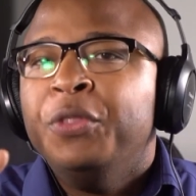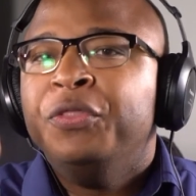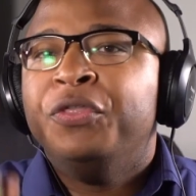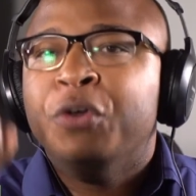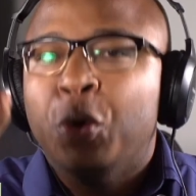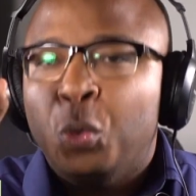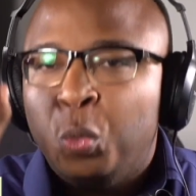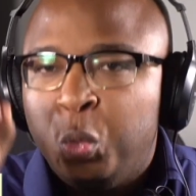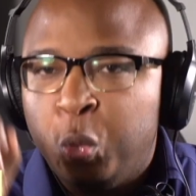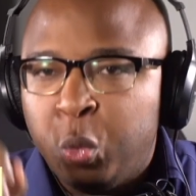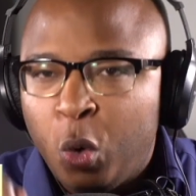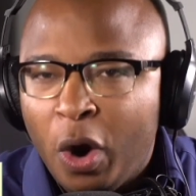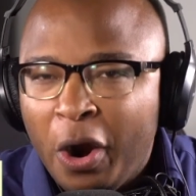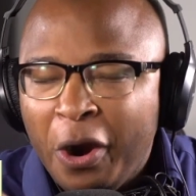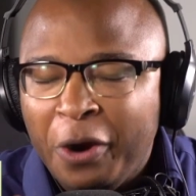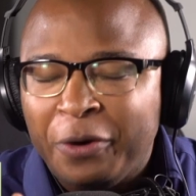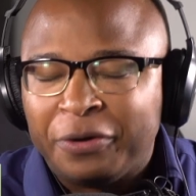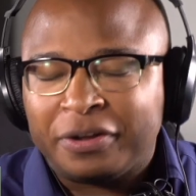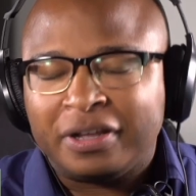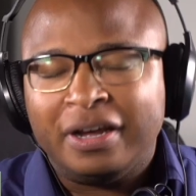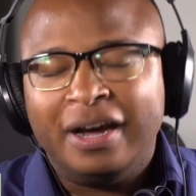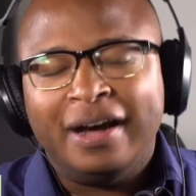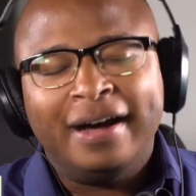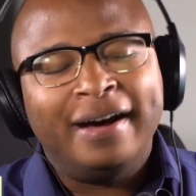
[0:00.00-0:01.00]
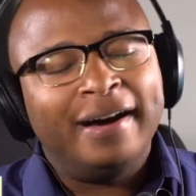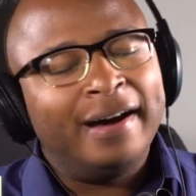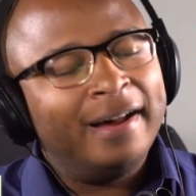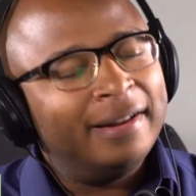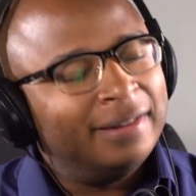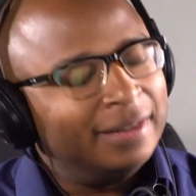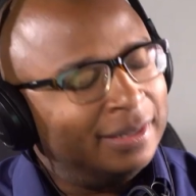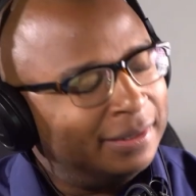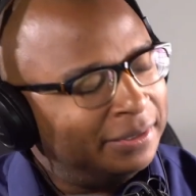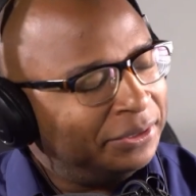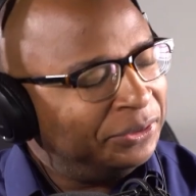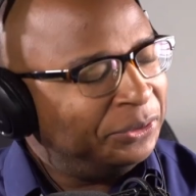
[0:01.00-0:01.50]
the work,
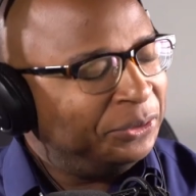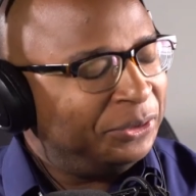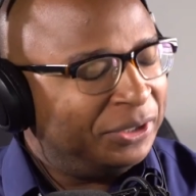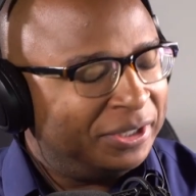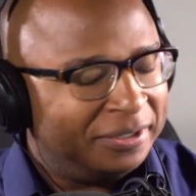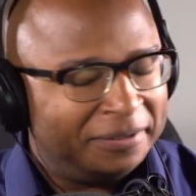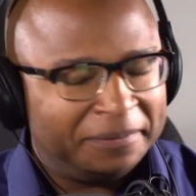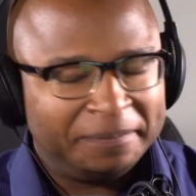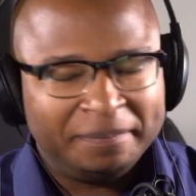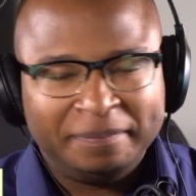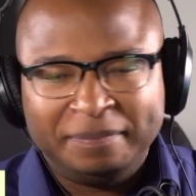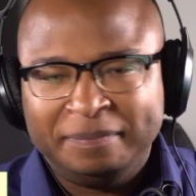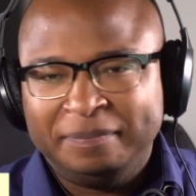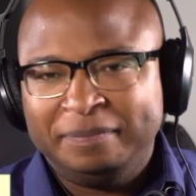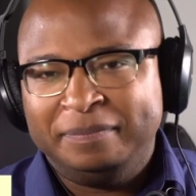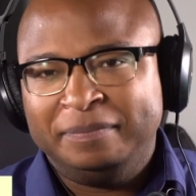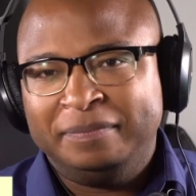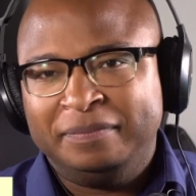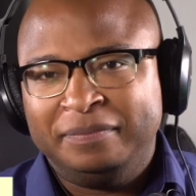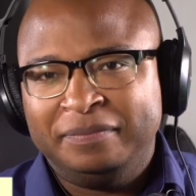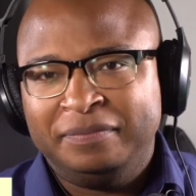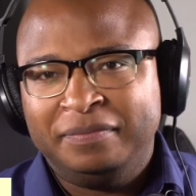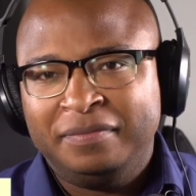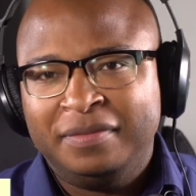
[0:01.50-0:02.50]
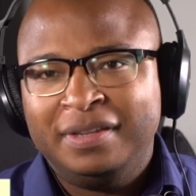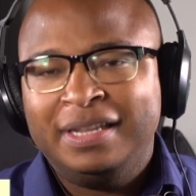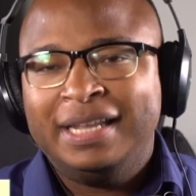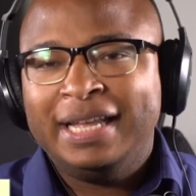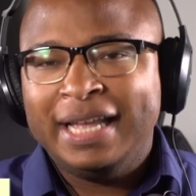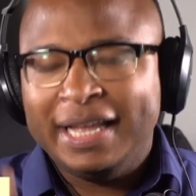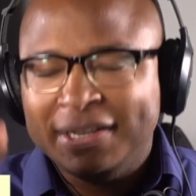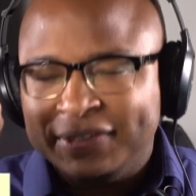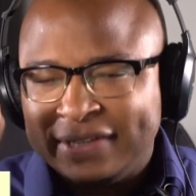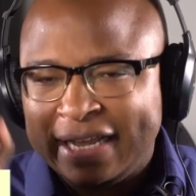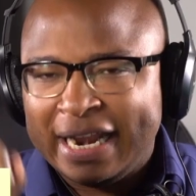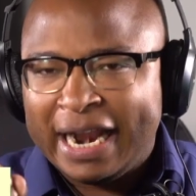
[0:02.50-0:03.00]
hallelujah,
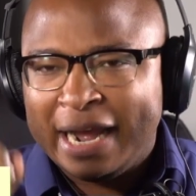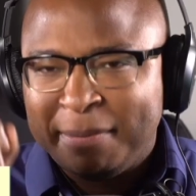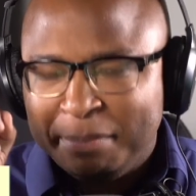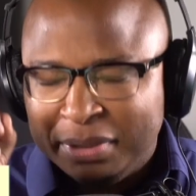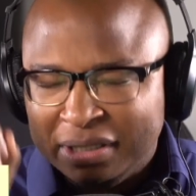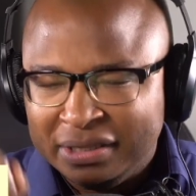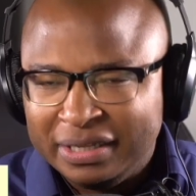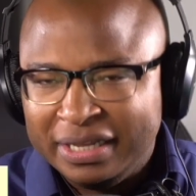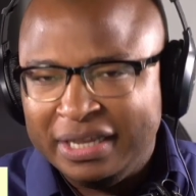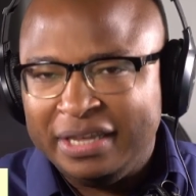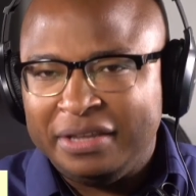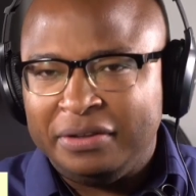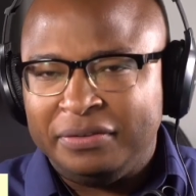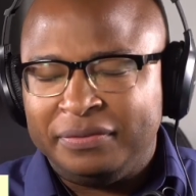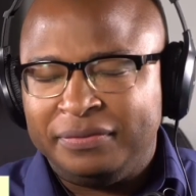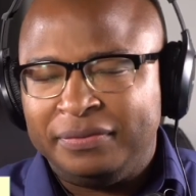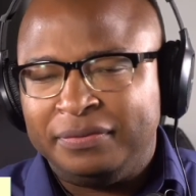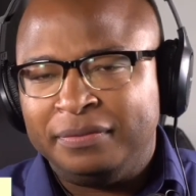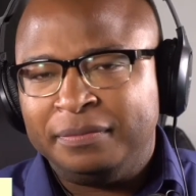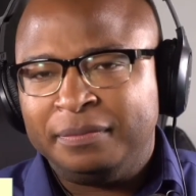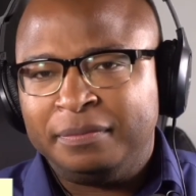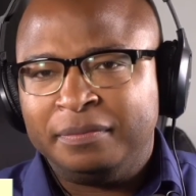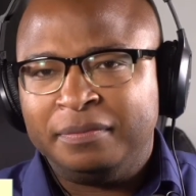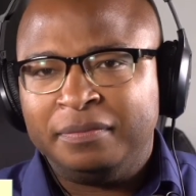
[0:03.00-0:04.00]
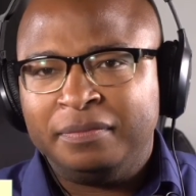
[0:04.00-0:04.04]
is that I believe.